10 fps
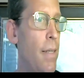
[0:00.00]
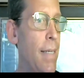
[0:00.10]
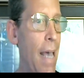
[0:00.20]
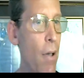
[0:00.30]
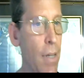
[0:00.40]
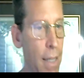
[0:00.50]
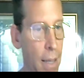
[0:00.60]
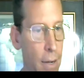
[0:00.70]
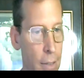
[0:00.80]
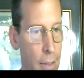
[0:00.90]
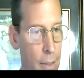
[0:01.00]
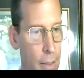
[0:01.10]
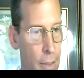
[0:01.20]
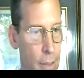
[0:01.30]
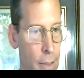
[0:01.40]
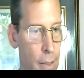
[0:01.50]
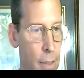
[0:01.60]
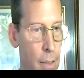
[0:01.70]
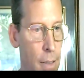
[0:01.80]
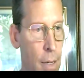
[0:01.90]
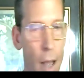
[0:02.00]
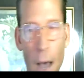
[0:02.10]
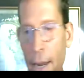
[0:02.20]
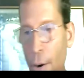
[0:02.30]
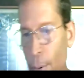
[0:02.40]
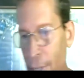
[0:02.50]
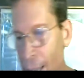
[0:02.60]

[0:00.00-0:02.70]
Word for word: this calculator. Oh, here it